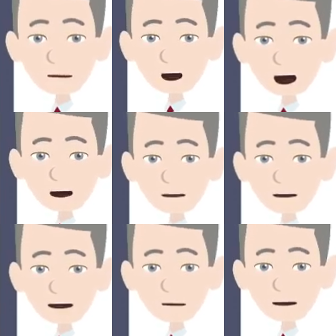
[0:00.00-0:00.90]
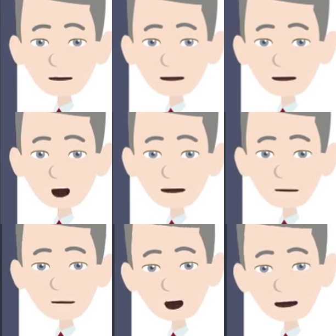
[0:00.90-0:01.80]
ODP is a
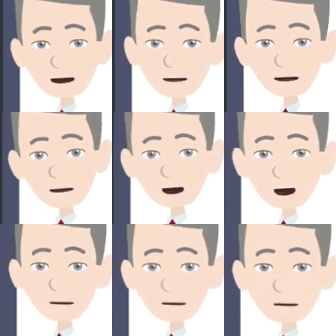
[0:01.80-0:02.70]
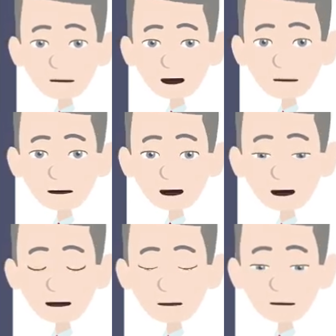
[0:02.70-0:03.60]
resource available to national specialty
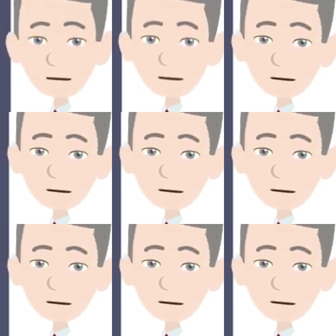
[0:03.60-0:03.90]
leads,